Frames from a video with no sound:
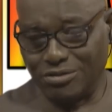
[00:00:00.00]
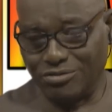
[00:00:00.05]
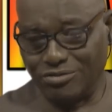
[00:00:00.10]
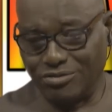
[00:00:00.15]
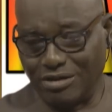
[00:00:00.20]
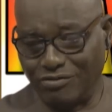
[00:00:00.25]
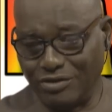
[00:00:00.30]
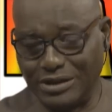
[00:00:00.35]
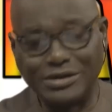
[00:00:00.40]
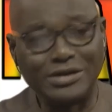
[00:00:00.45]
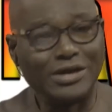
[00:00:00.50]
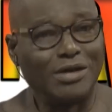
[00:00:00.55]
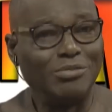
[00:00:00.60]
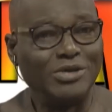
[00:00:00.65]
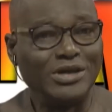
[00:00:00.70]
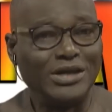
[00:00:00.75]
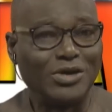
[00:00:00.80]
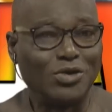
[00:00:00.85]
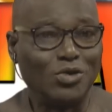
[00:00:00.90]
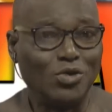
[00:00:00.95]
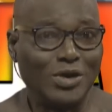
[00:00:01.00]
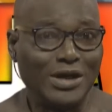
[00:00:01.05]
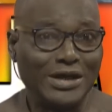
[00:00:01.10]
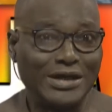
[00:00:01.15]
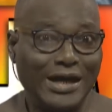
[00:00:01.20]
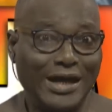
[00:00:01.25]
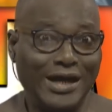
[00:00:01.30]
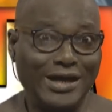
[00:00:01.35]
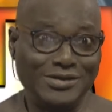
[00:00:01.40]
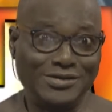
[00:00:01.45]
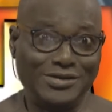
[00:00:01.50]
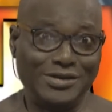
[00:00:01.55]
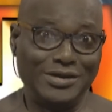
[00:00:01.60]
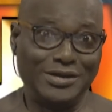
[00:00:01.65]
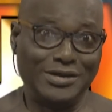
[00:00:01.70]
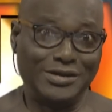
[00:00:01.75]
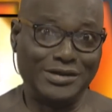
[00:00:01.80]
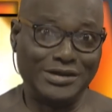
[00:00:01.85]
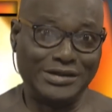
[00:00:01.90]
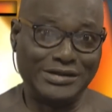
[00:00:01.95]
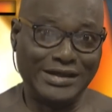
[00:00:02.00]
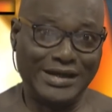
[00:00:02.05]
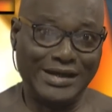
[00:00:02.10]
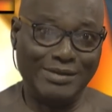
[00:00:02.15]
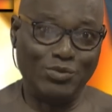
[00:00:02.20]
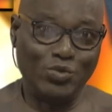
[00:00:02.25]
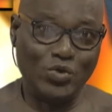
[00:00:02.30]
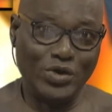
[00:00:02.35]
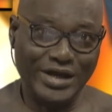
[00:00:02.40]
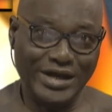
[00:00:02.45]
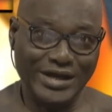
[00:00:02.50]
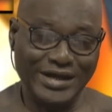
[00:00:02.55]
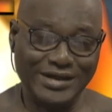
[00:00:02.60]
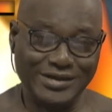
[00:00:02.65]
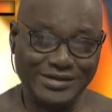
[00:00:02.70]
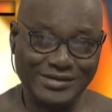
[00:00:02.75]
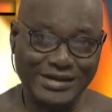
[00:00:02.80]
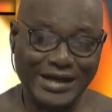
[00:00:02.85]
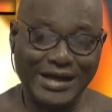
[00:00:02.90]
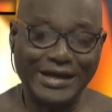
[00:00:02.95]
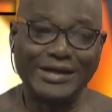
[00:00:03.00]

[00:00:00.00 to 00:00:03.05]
uh, Reverend Dominic, who had asked the other time where